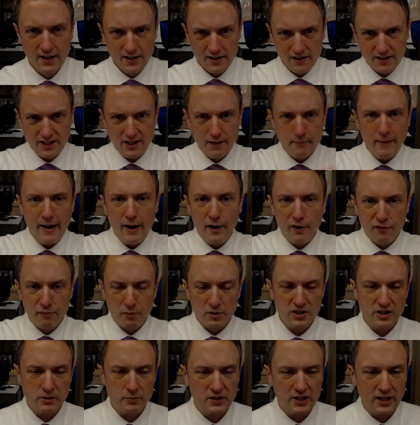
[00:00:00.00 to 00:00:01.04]
the amount of
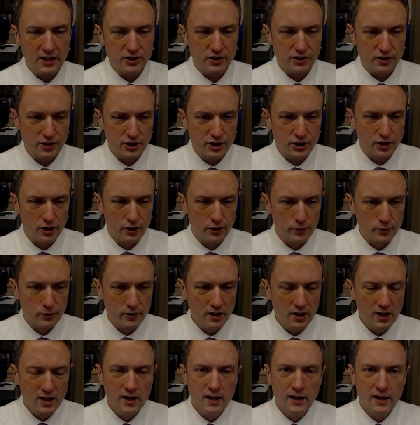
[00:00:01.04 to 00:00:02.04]
precipitation is shown.